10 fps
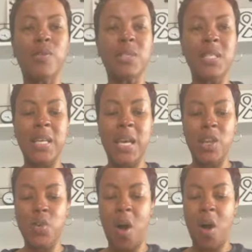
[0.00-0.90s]

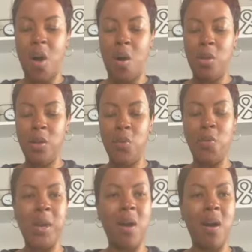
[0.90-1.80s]
today, you all,
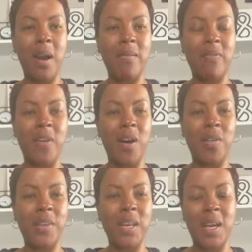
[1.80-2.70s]
we are
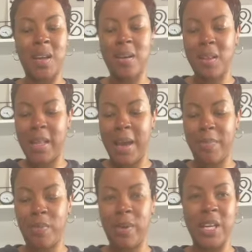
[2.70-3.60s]
involved in a
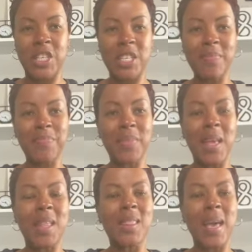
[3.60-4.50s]
collaboration
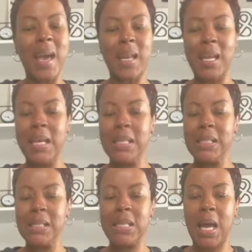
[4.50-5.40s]
that
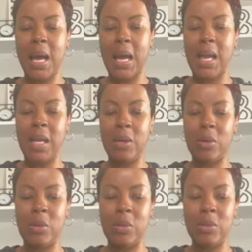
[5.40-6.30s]
is
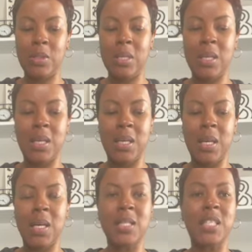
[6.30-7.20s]
titled
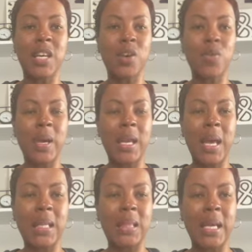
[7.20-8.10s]
Decorate
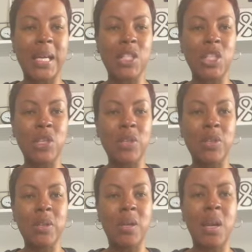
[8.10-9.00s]
a
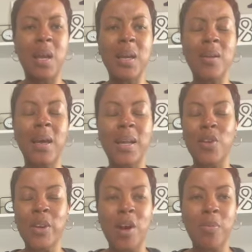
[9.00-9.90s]
Lantern. And I
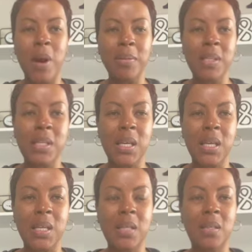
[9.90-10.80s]
know y'all probably
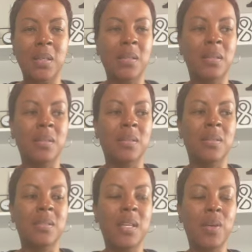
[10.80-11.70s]
saying,
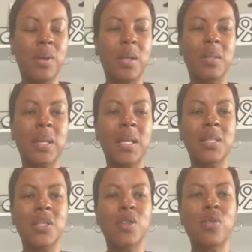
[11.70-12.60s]
decorate a
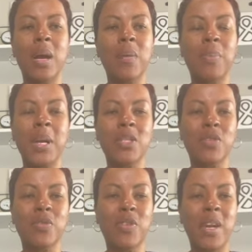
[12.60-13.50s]
lantern? You got
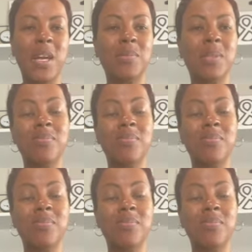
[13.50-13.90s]
picture frames.